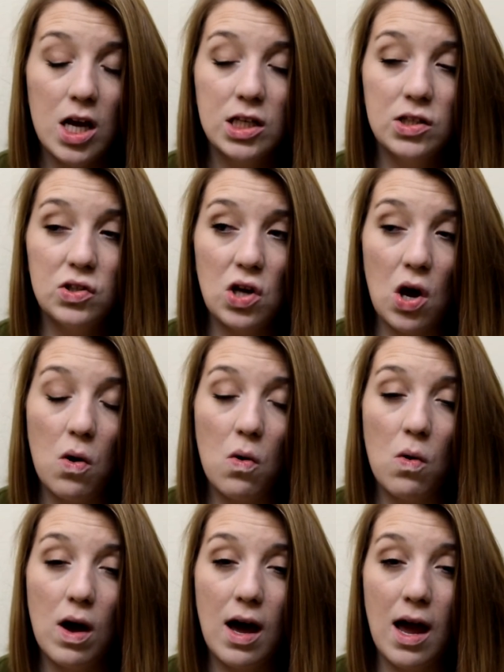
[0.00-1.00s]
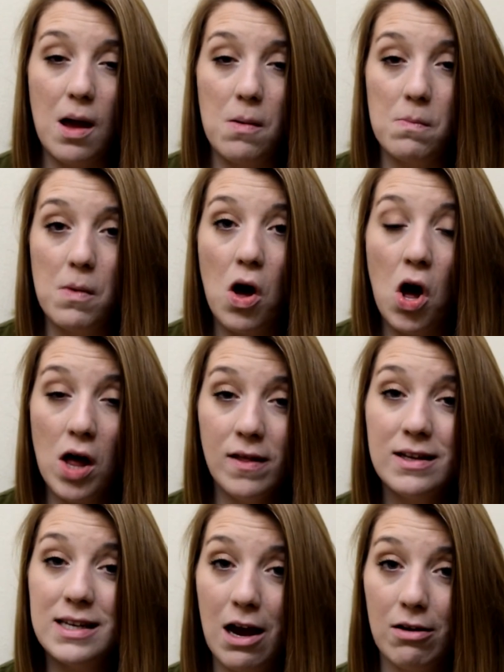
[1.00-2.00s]
So I'm
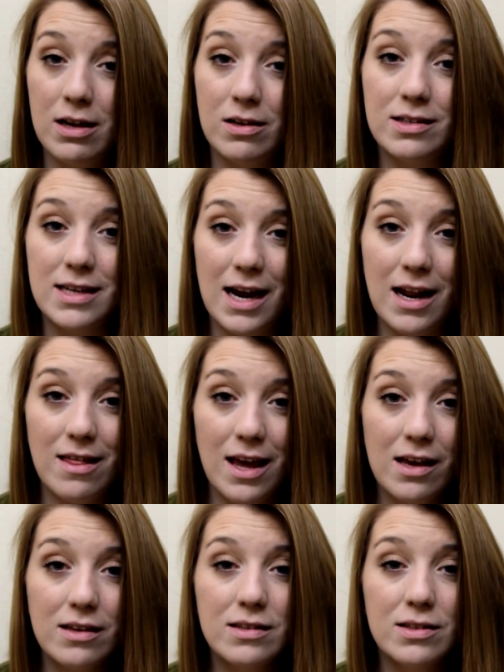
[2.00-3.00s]
on the downhill side of things.